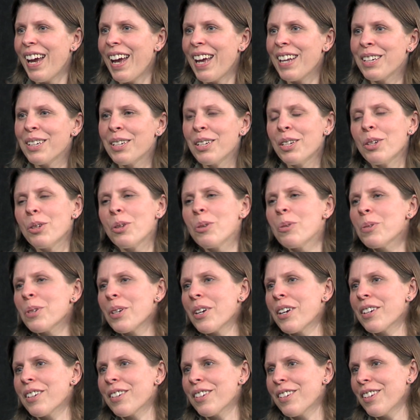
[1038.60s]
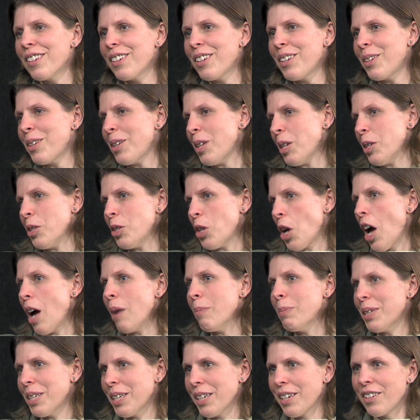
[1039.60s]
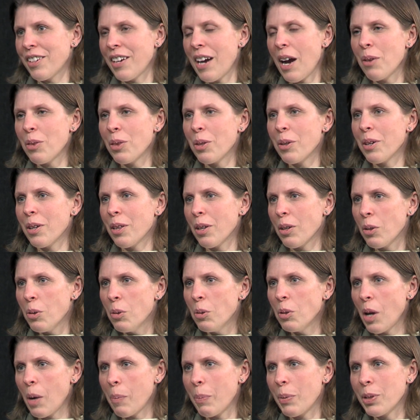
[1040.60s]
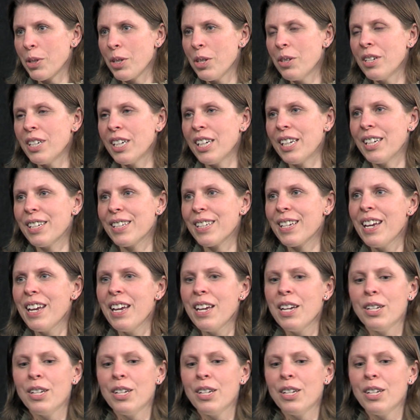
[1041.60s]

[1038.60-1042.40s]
And those aren't the jobs that are out there, the cool opportunities.